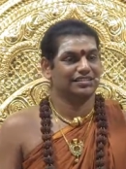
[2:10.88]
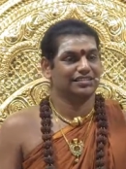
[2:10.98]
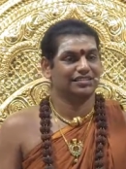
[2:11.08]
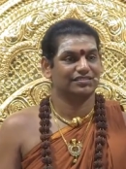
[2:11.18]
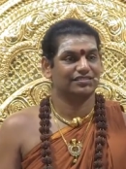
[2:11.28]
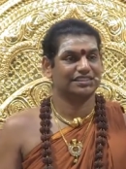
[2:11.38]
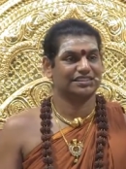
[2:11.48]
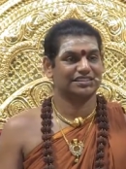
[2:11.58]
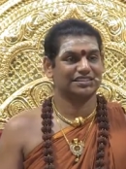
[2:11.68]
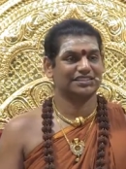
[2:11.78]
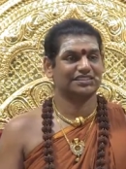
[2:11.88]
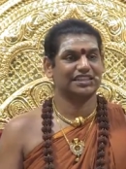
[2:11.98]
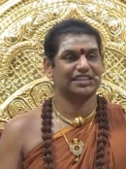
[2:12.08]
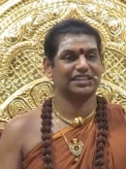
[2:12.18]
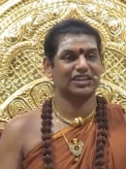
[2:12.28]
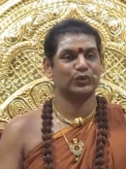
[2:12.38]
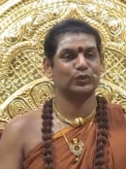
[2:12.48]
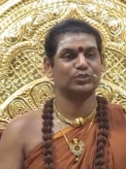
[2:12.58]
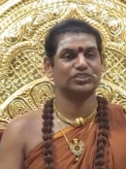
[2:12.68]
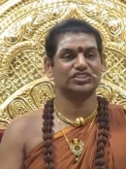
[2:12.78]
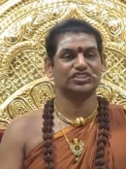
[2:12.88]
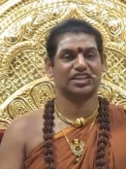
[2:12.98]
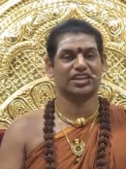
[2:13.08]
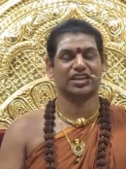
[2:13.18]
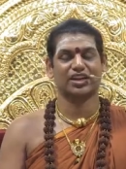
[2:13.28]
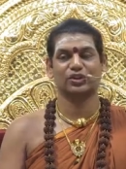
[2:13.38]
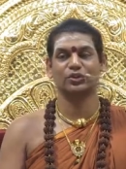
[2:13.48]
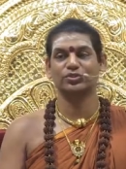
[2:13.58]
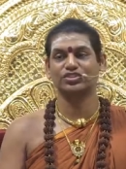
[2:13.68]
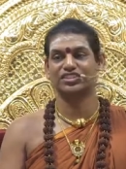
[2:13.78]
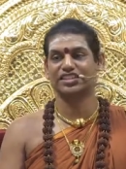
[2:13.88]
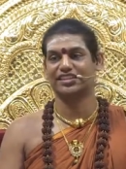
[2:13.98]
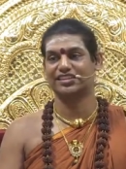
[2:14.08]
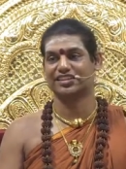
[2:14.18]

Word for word: first center, root chakra, root center.